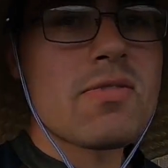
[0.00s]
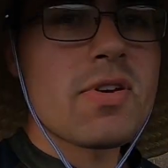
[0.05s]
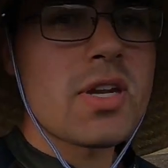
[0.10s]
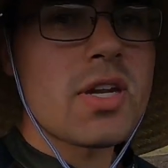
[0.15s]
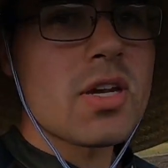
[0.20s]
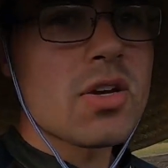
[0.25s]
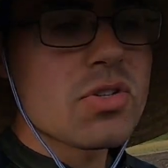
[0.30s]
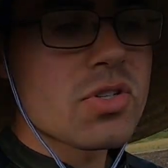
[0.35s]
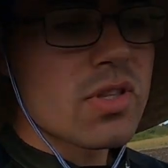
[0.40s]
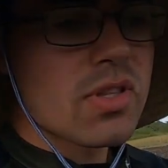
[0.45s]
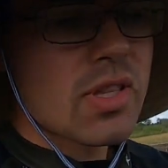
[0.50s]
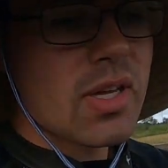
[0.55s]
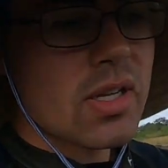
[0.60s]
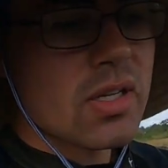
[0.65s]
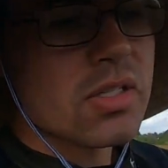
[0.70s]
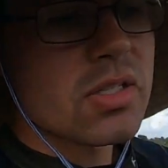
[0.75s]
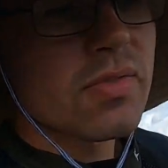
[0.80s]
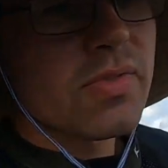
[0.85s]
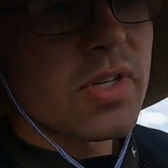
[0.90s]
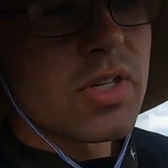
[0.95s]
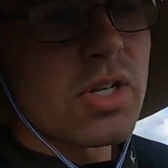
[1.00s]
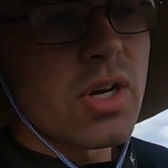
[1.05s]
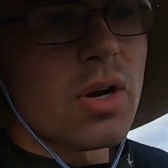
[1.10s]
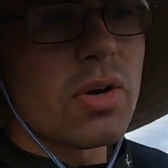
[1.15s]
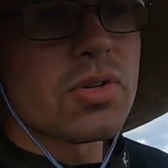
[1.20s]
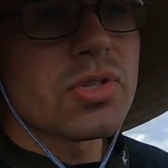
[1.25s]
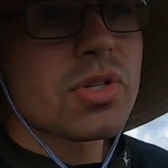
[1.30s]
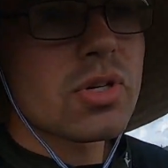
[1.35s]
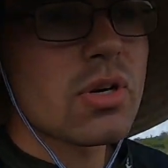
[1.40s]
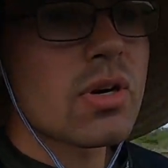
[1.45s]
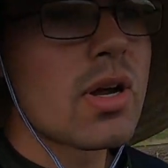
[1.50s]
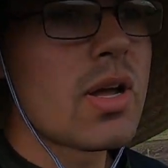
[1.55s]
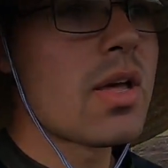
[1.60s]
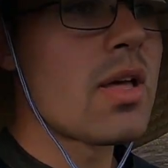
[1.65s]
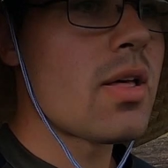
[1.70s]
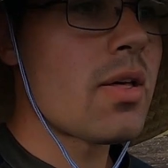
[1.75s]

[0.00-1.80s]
videos and things of the dozer.